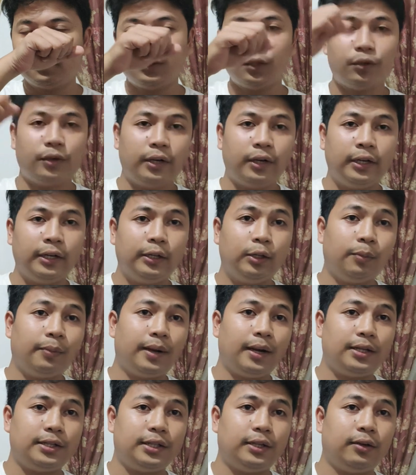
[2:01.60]
So nandito
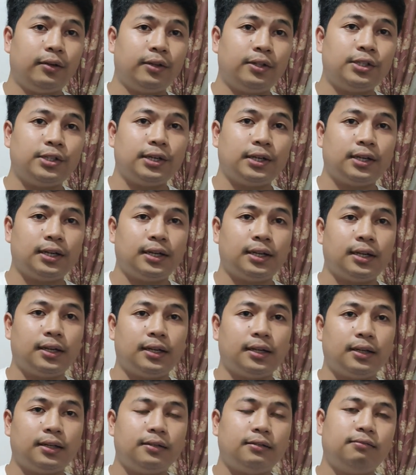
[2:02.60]
pala si original
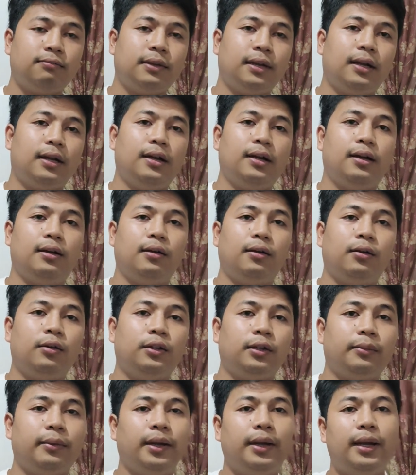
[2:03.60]
na
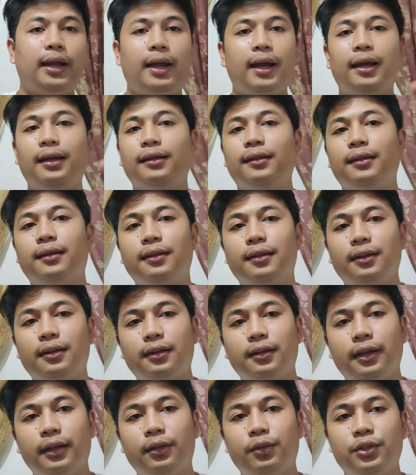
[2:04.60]
Ultra male at
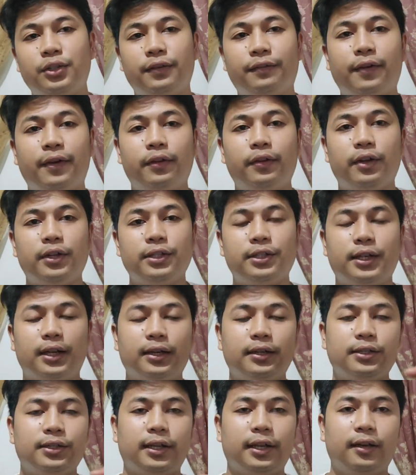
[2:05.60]
ito si father and
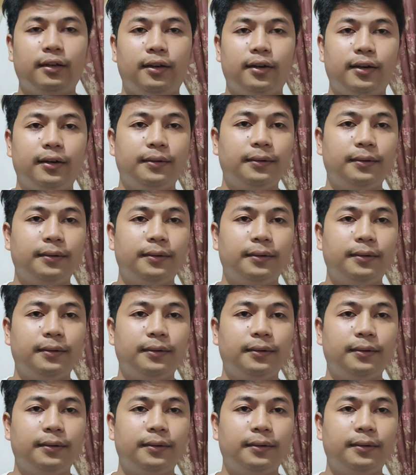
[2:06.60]
son. See?